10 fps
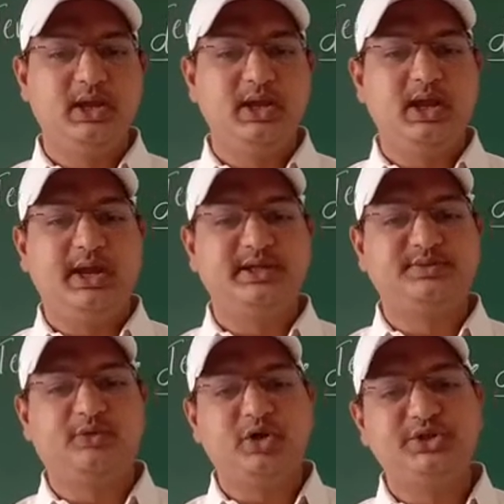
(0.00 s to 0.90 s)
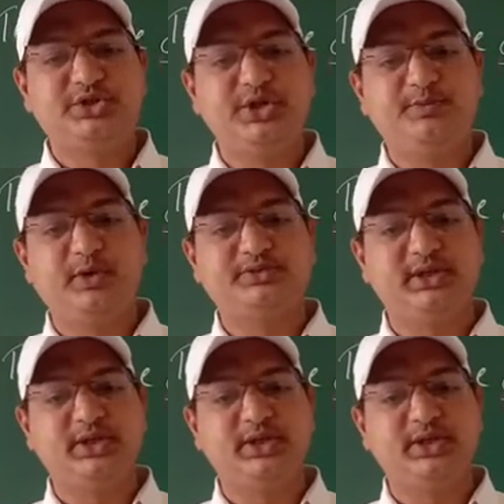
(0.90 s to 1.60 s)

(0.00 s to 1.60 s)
and a small strip of southern